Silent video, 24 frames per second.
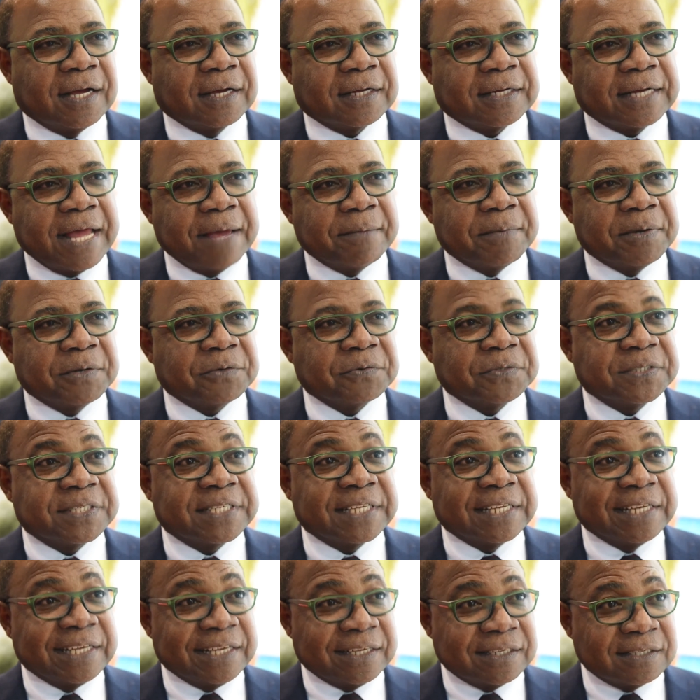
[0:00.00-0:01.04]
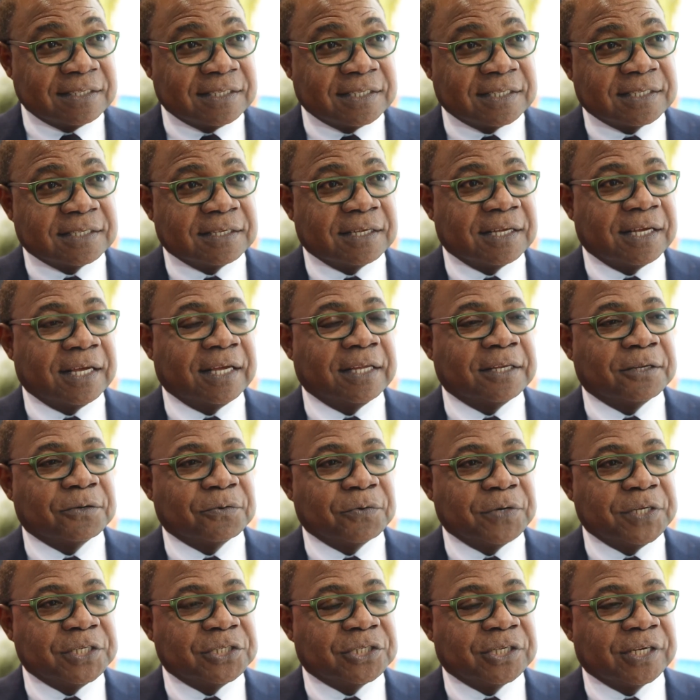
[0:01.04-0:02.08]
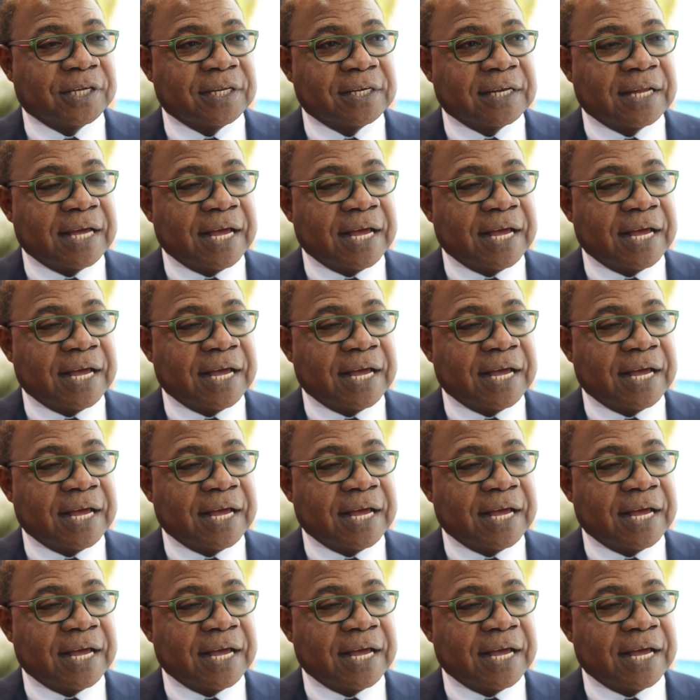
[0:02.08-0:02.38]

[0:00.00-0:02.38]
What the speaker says: climate resilience in the region,